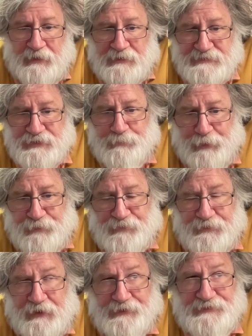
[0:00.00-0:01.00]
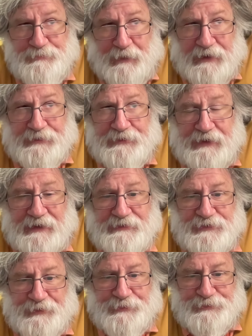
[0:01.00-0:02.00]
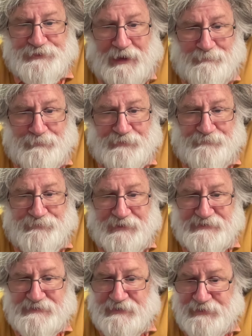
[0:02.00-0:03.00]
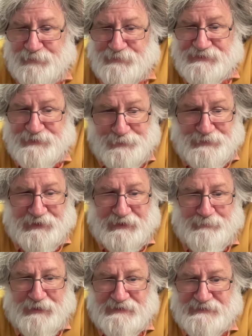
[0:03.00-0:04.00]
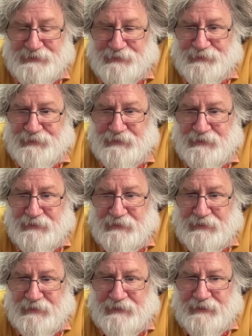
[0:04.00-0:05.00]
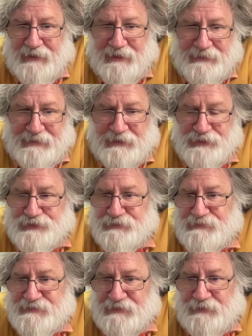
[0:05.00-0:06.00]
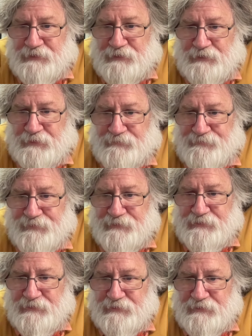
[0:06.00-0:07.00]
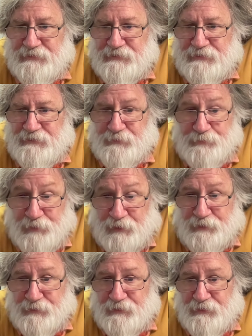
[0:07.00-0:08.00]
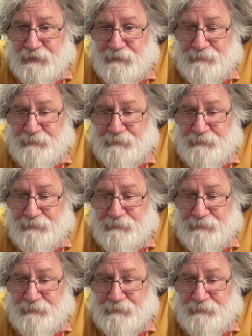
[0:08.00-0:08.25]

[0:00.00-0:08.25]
So both Hunter Biden and Donald Trump have faced legal scrutiny based on allegations of wrongdoing.